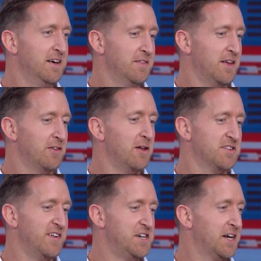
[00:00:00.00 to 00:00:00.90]
there's lots
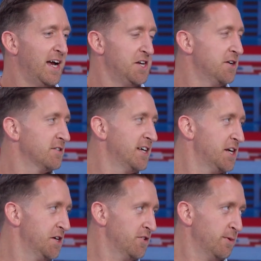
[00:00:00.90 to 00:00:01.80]
of educational
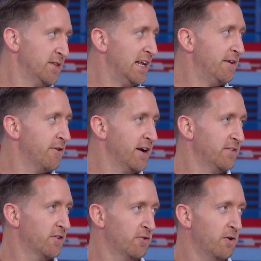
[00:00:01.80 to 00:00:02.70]
sessions we're delivering
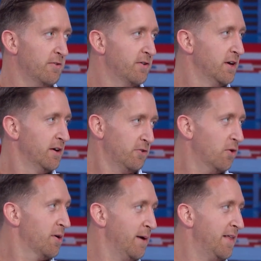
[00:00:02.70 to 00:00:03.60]
to sort of
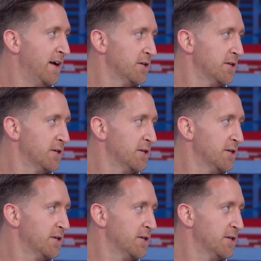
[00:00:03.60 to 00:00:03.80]
talk about that